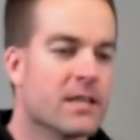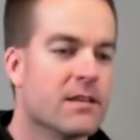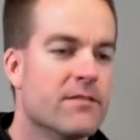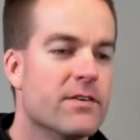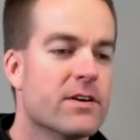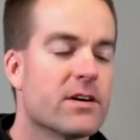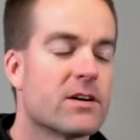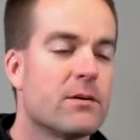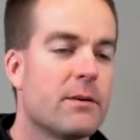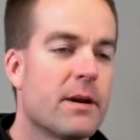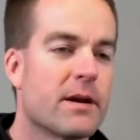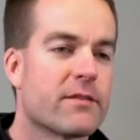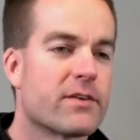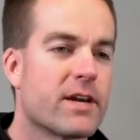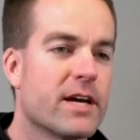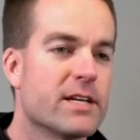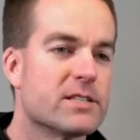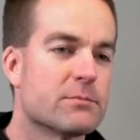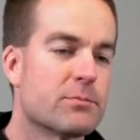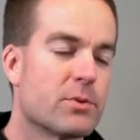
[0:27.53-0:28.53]
The vehicle
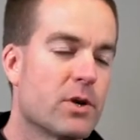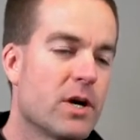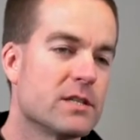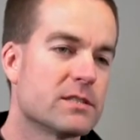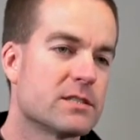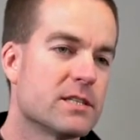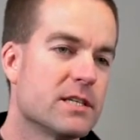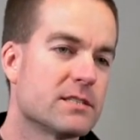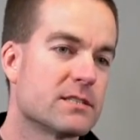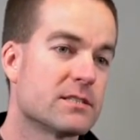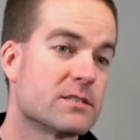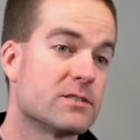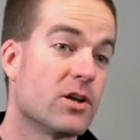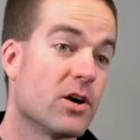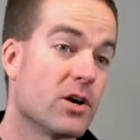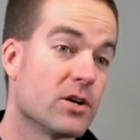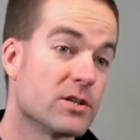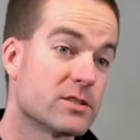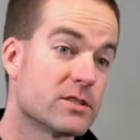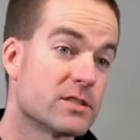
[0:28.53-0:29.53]
modification process
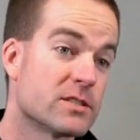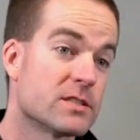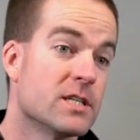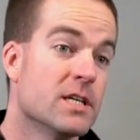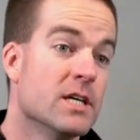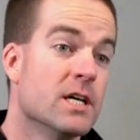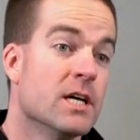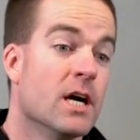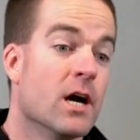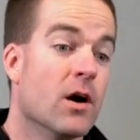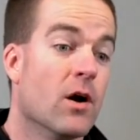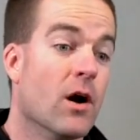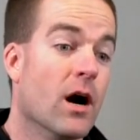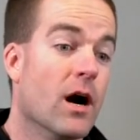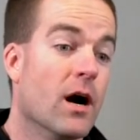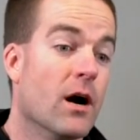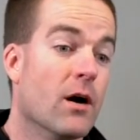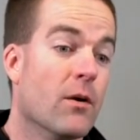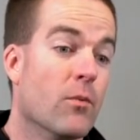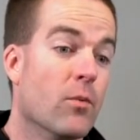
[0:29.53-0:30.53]
starts
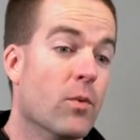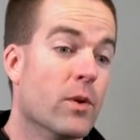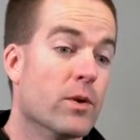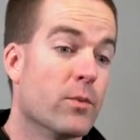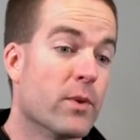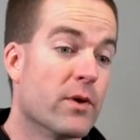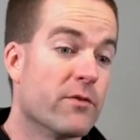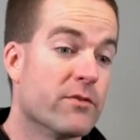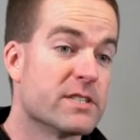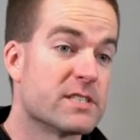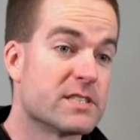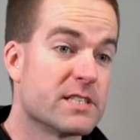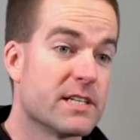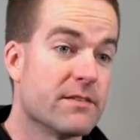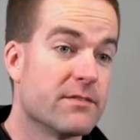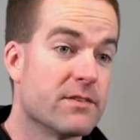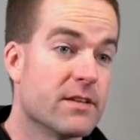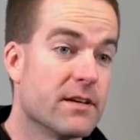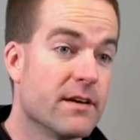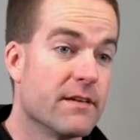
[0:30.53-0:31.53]
when we
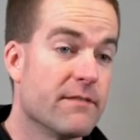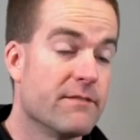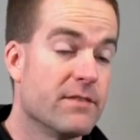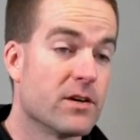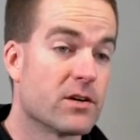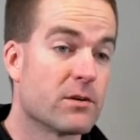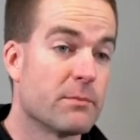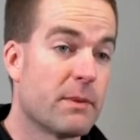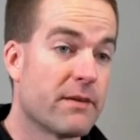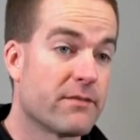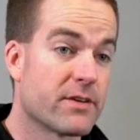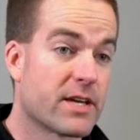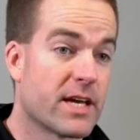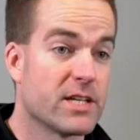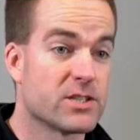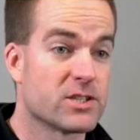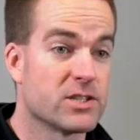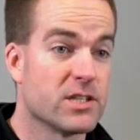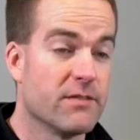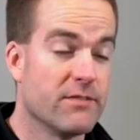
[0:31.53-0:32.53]
receive the vehicle
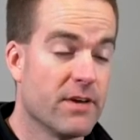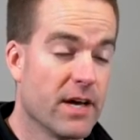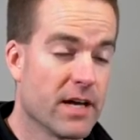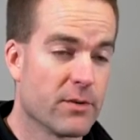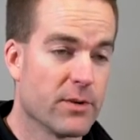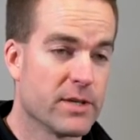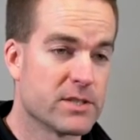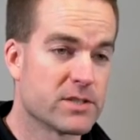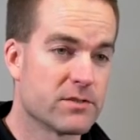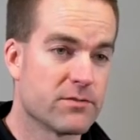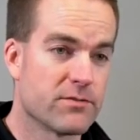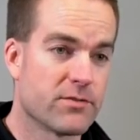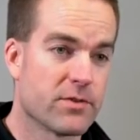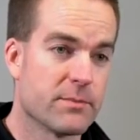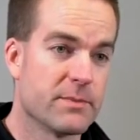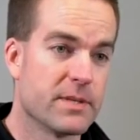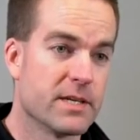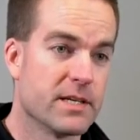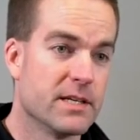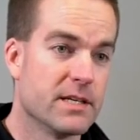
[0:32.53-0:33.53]
modification evaluation
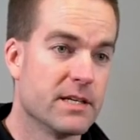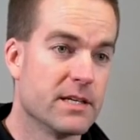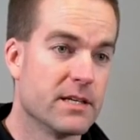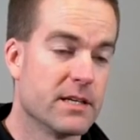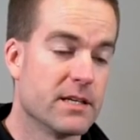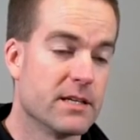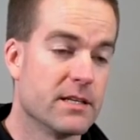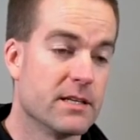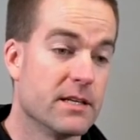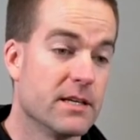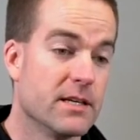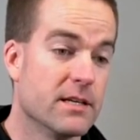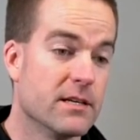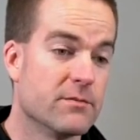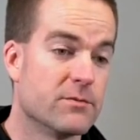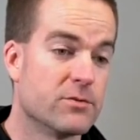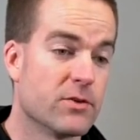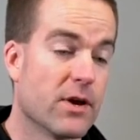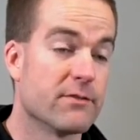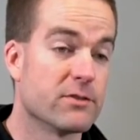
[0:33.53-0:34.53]
from
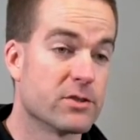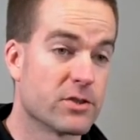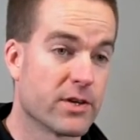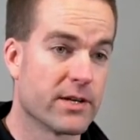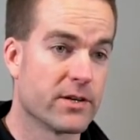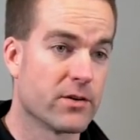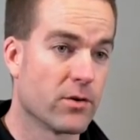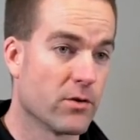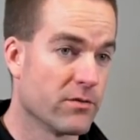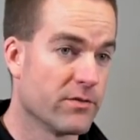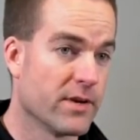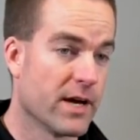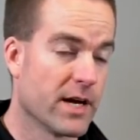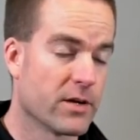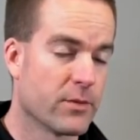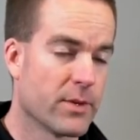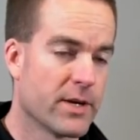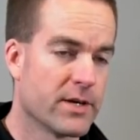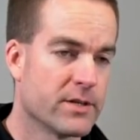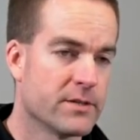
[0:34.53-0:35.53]
the driver trainer or
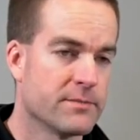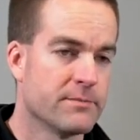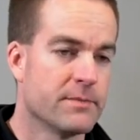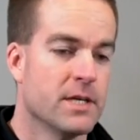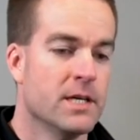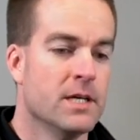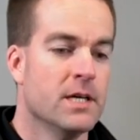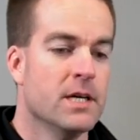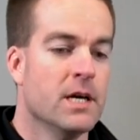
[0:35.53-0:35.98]
evaluator.